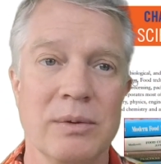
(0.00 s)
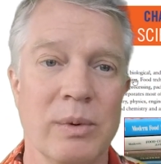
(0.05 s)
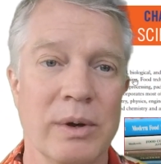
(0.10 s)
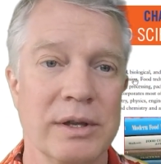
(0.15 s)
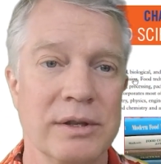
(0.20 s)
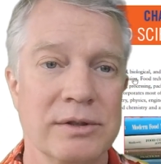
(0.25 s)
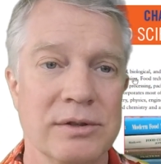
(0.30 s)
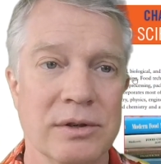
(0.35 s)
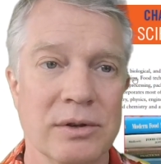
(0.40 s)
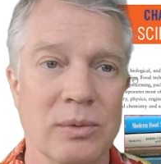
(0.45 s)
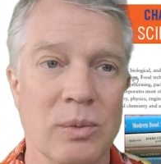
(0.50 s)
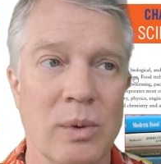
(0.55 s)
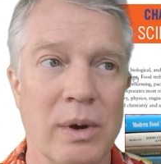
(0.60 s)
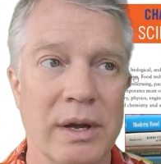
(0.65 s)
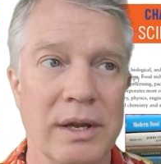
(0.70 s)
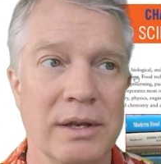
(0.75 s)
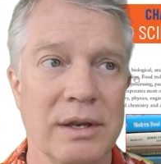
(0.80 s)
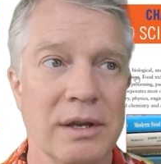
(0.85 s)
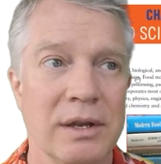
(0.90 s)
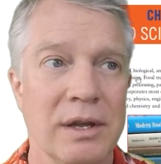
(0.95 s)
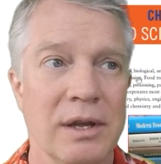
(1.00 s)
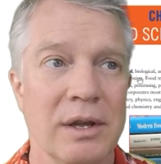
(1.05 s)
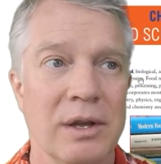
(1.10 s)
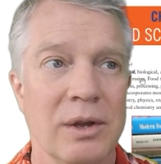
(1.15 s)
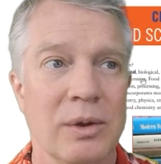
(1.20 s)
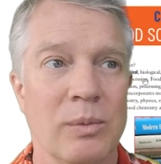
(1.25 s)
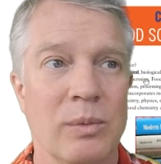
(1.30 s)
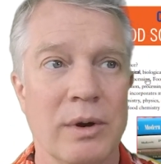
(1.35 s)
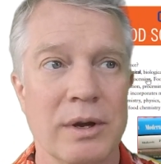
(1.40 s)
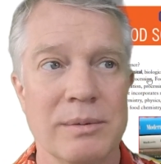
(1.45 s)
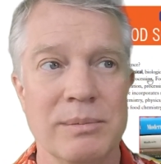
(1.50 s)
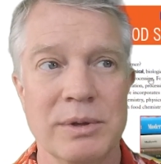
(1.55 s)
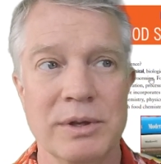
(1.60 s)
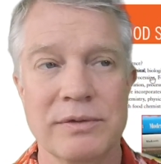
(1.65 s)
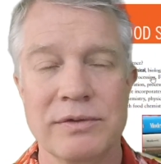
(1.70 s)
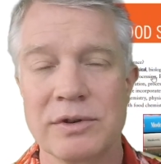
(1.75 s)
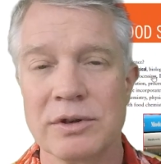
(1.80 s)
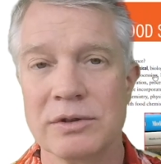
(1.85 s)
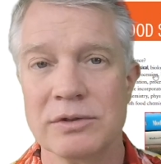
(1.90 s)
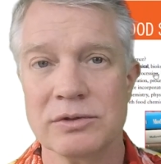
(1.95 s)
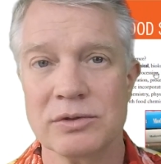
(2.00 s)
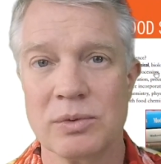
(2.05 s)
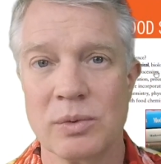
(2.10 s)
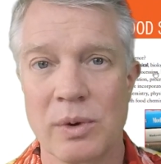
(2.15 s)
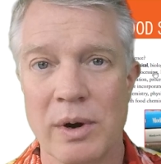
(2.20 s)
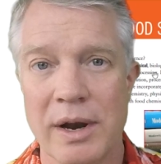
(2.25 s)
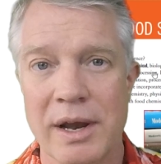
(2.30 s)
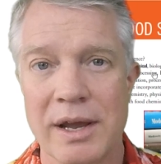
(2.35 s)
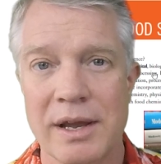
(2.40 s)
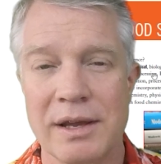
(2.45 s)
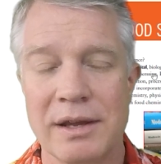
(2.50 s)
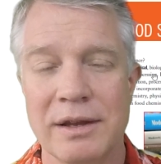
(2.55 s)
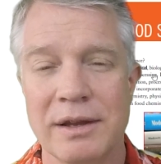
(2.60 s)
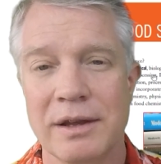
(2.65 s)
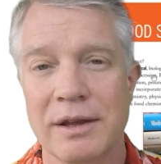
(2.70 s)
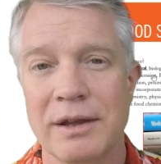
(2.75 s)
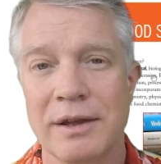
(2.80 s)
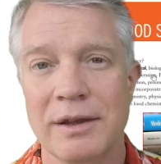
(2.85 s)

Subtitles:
whites turn white, why beef turns gray,